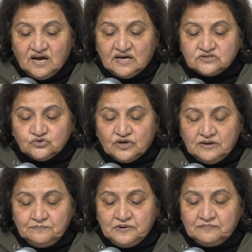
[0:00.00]
and to
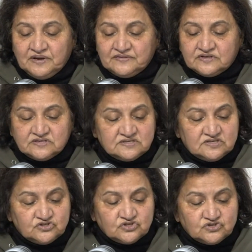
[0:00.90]
implement the
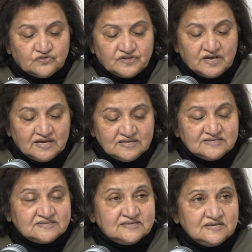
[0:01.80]
decisions of the
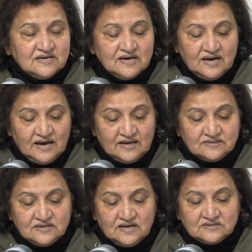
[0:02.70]
NEC and
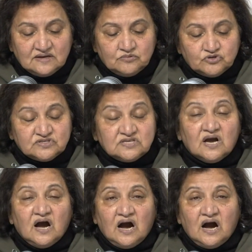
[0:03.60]
the NWC.